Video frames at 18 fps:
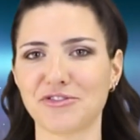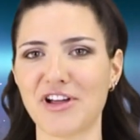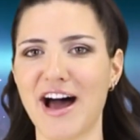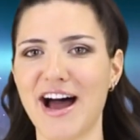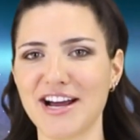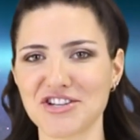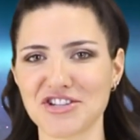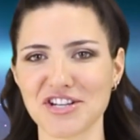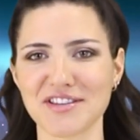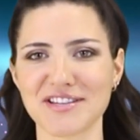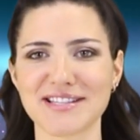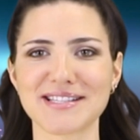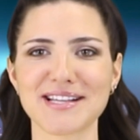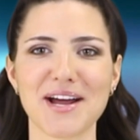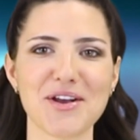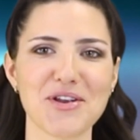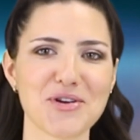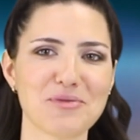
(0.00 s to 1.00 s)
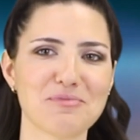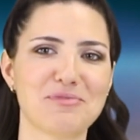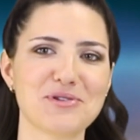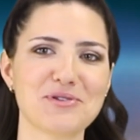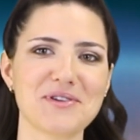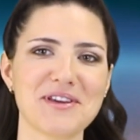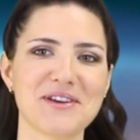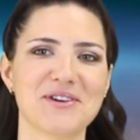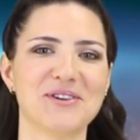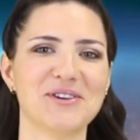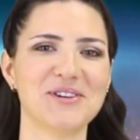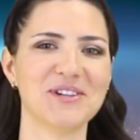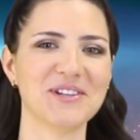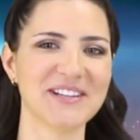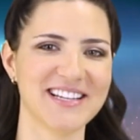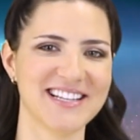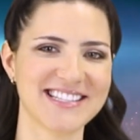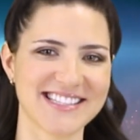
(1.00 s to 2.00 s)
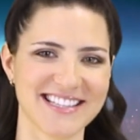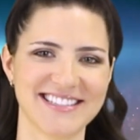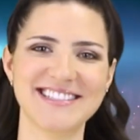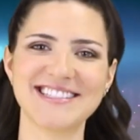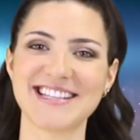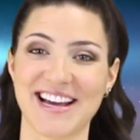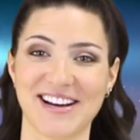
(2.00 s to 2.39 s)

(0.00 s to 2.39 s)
flashing the sun your booty hole isn't